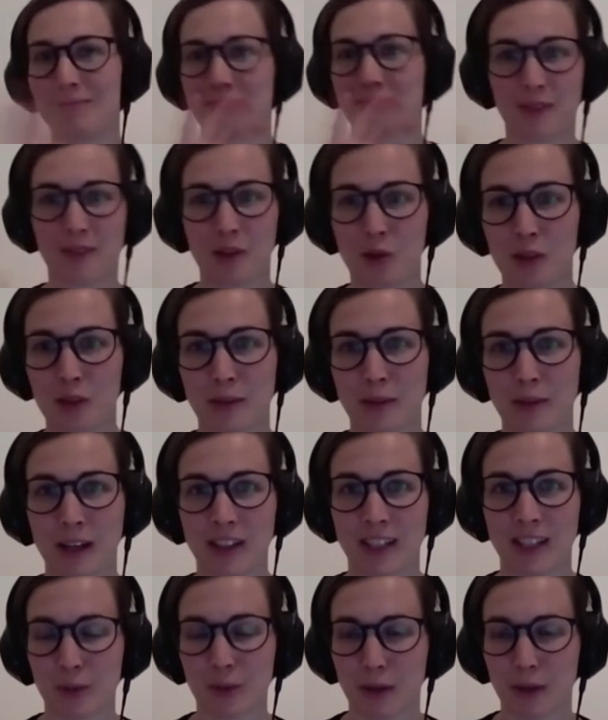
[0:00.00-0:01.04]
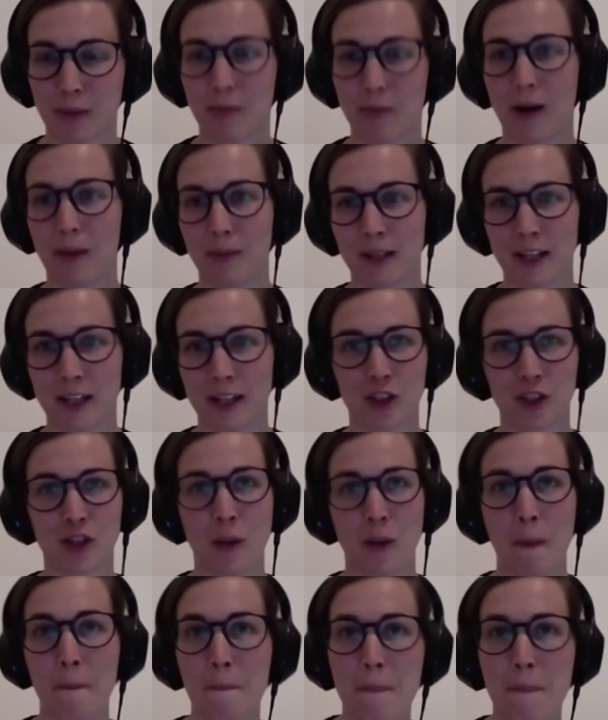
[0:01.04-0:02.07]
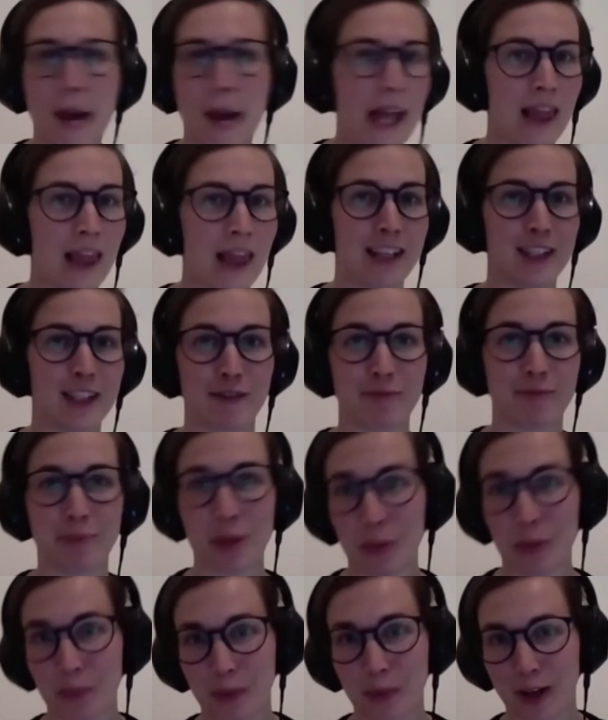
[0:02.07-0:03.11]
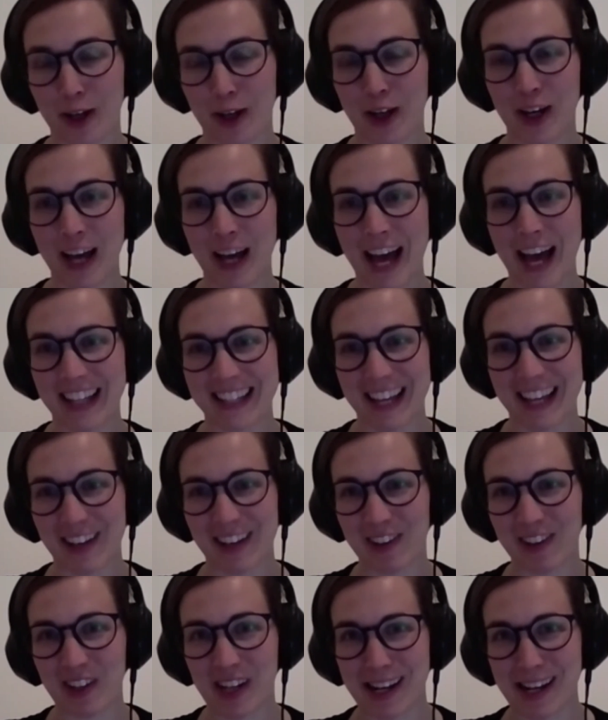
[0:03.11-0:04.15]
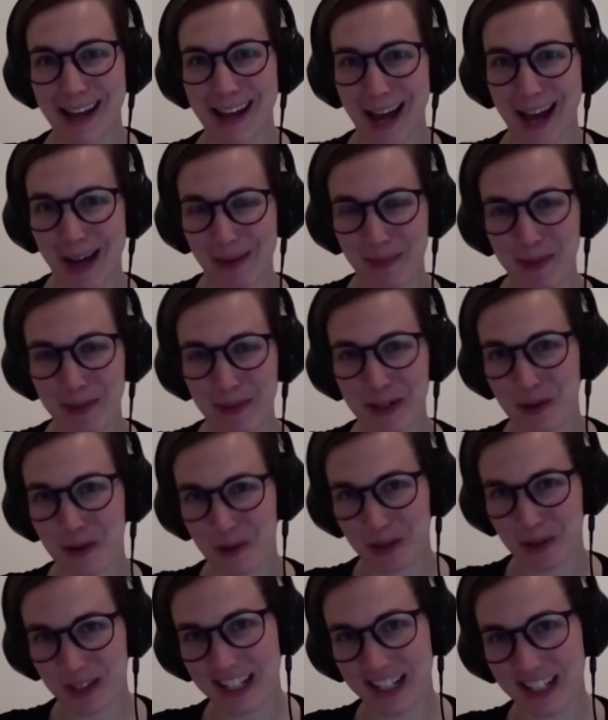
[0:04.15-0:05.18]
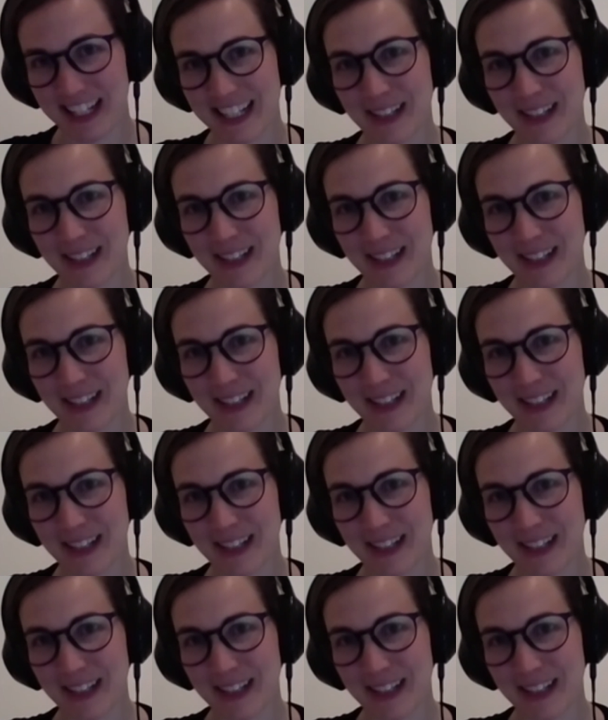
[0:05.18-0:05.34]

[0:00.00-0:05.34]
news about this were published, millions of people had downloaded the app and used it.